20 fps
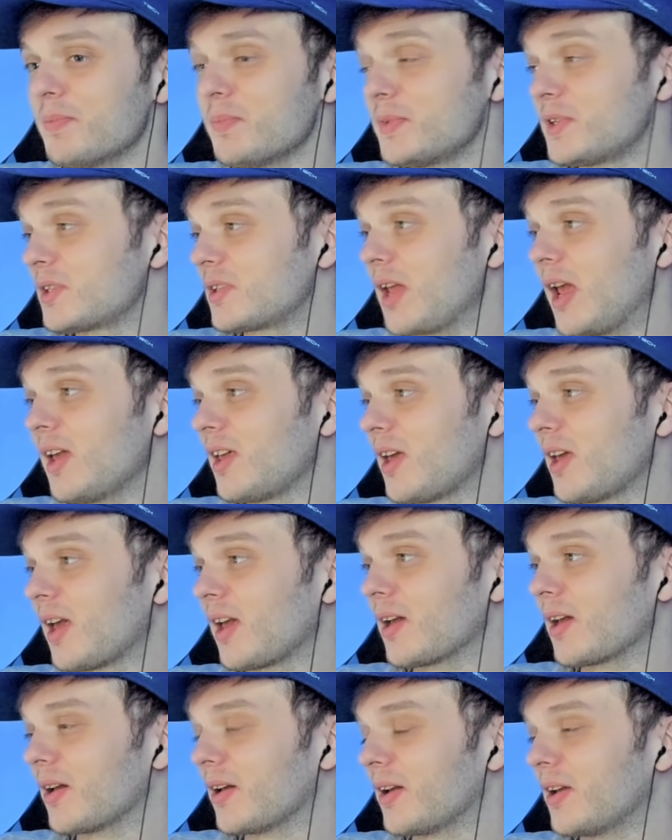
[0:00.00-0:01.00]

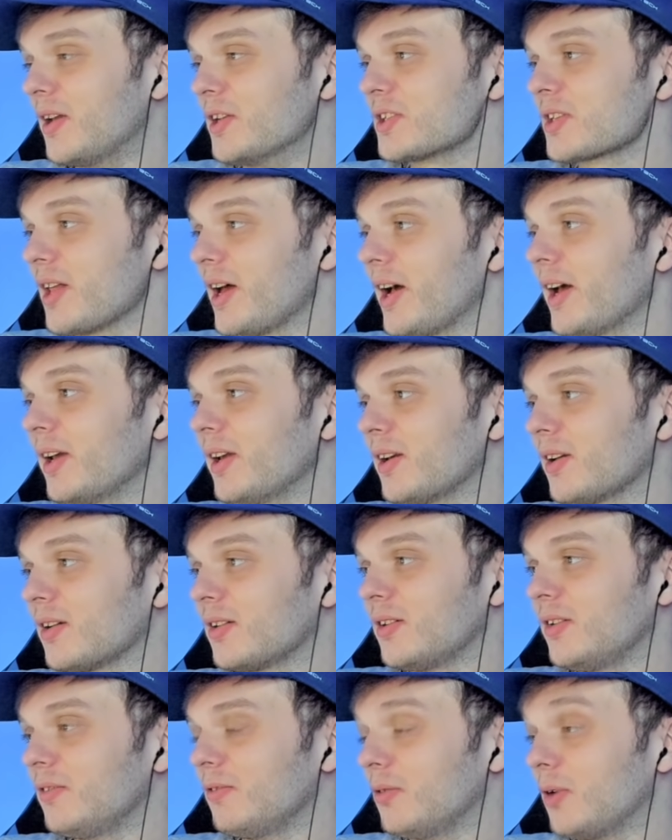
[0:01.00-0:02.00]
staking is like
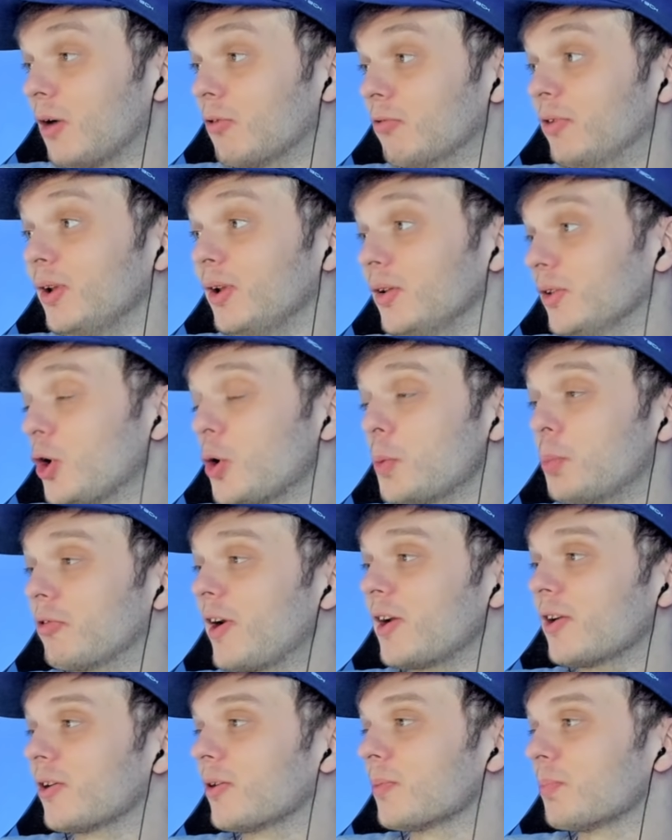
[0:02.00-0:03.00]
a real
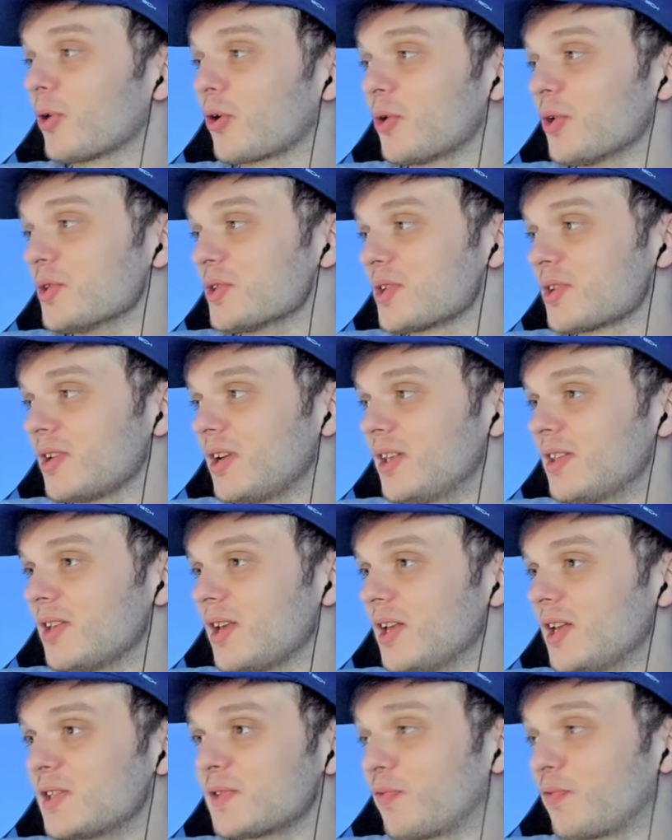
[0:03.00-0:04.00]
no-brainer because it,
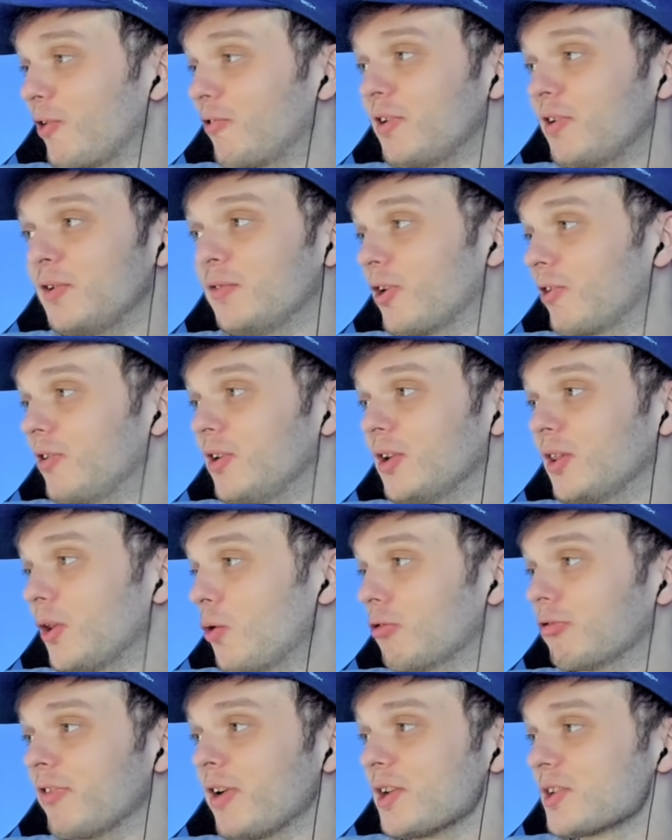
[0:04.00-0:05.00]
it's very, very low
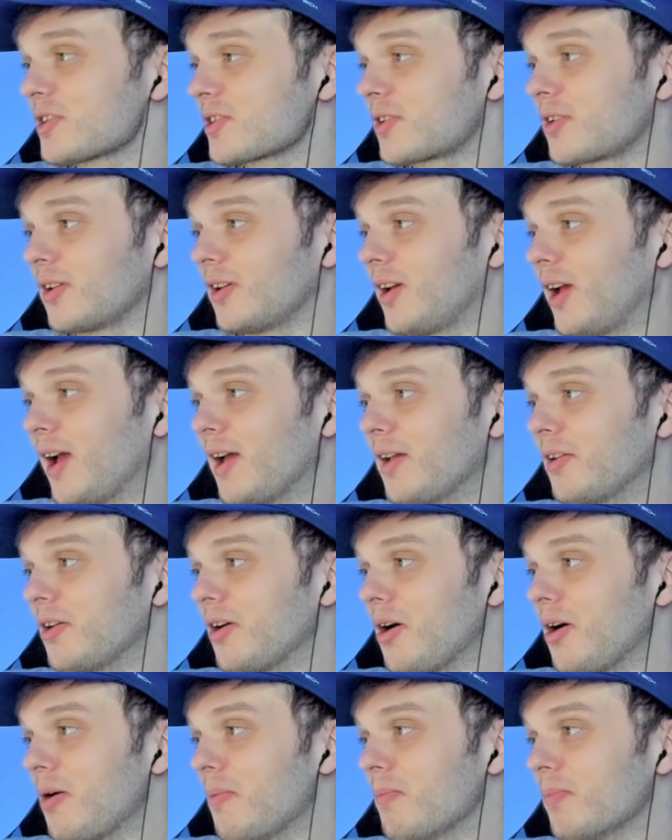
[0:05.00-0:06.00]
risk, and
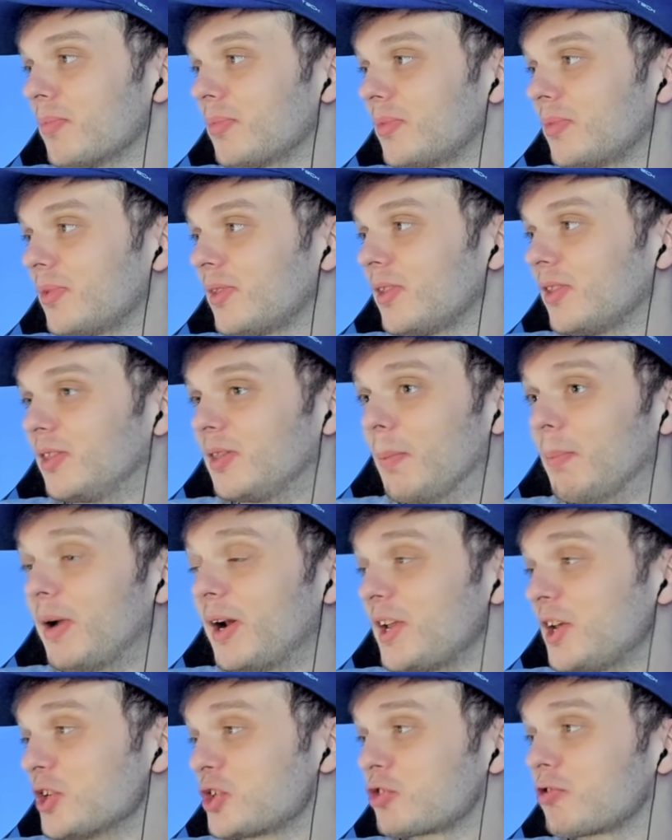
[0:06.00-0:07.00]
um, the
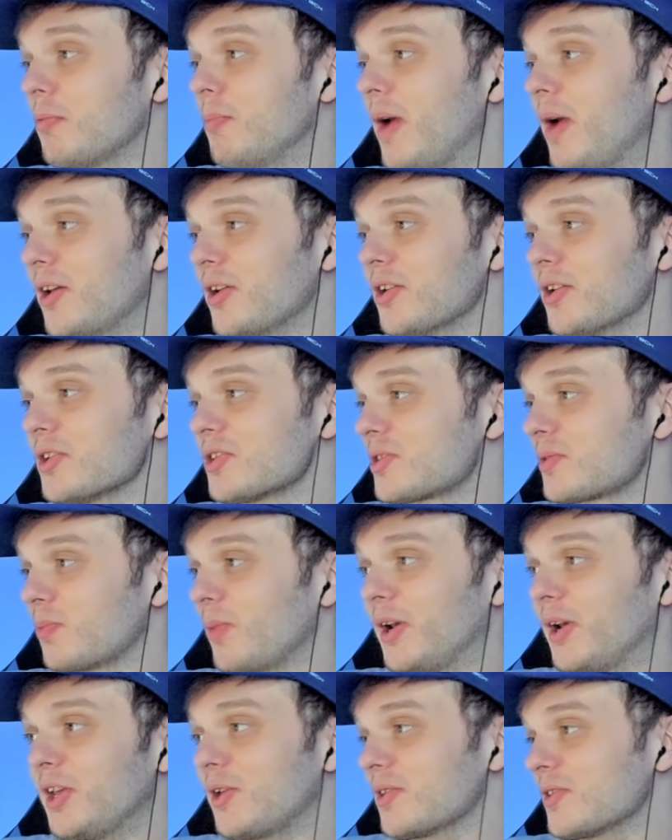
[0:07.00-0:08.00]
money is tremendous
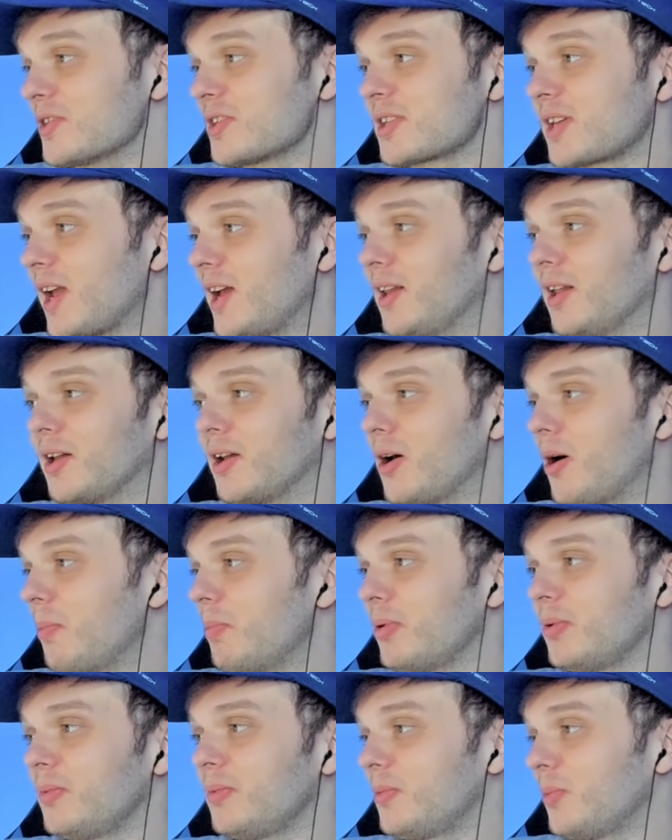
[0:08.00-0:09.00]
when you can scale it up
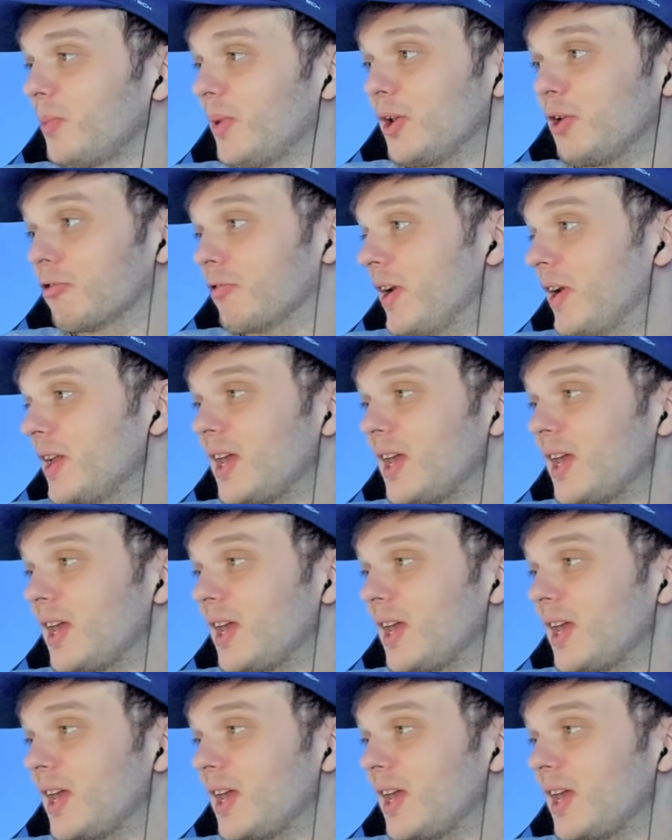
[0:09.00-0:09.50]
when you already